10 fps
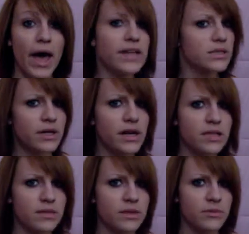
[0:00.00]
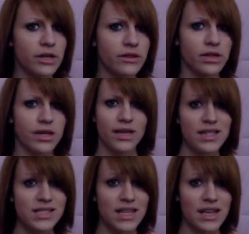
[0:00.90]
But if someone calls me in the morning, they're like,
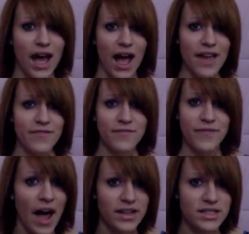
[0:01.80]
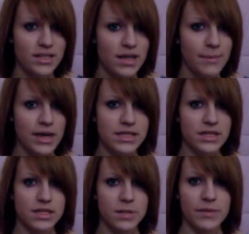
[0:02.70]
listen, I fucked some Mexican
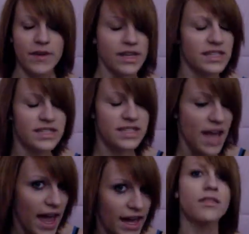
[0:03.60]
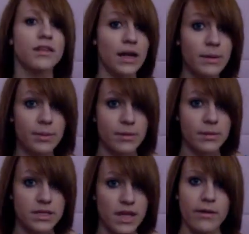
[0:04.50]
stupid fucking skank, then I'd be pretty
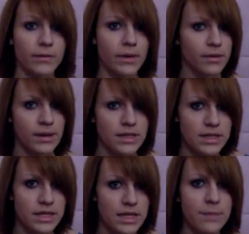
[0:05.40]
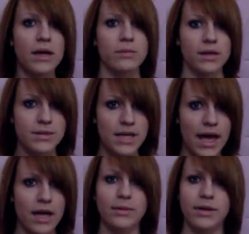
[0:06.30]
pissed off. I wouldn't be able to go back to sleep, I'd be
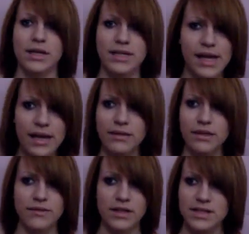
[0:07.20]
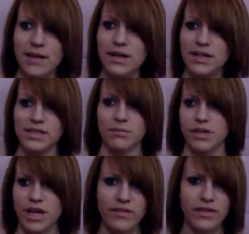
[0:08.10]
upset, I'd be like, dang, what the fuck does that Mexican
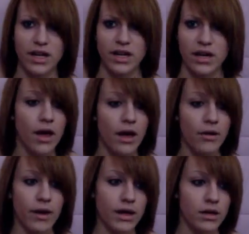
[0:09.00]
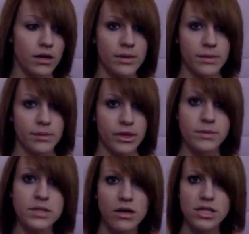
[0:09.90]
bitch have that I don't? Oh, I don't know, maybe
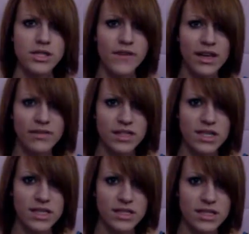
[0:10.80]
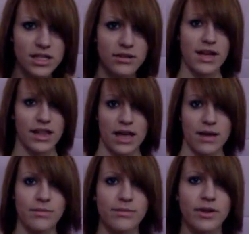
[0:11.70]
boobs? No, she's fucking flat-chested too. Not like
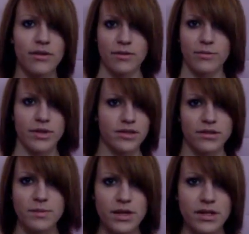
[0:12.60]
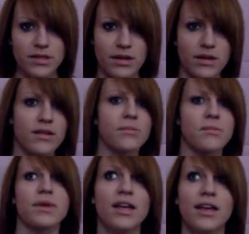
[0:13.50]
I'm going from personal experience or
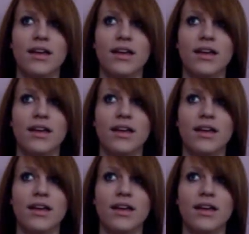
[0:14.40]
anything.